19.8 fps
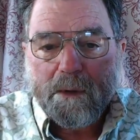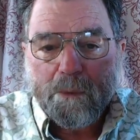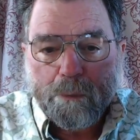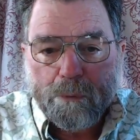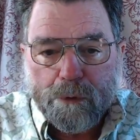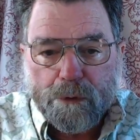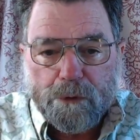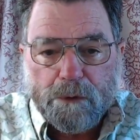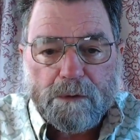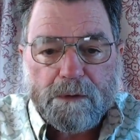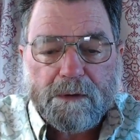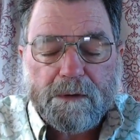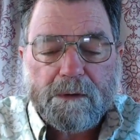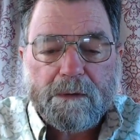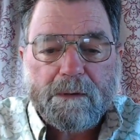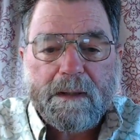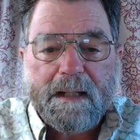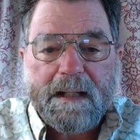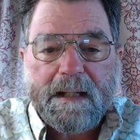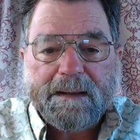a
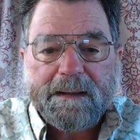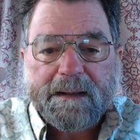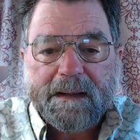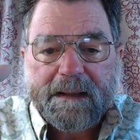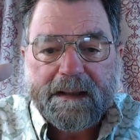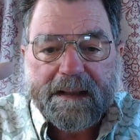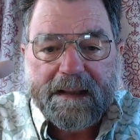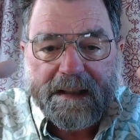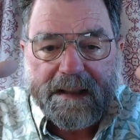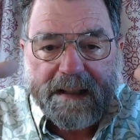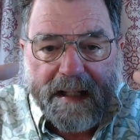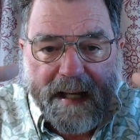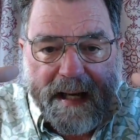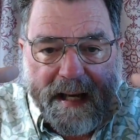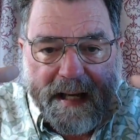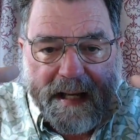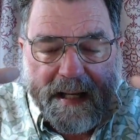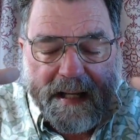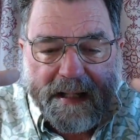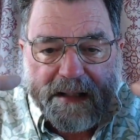ruler, and then he
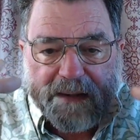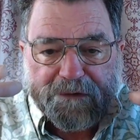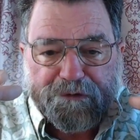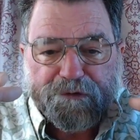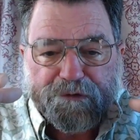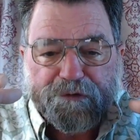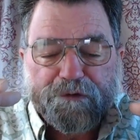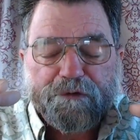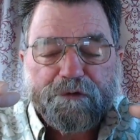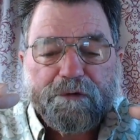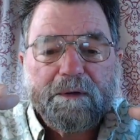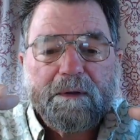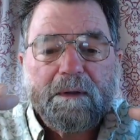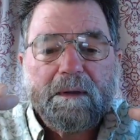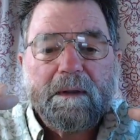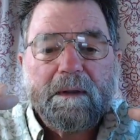has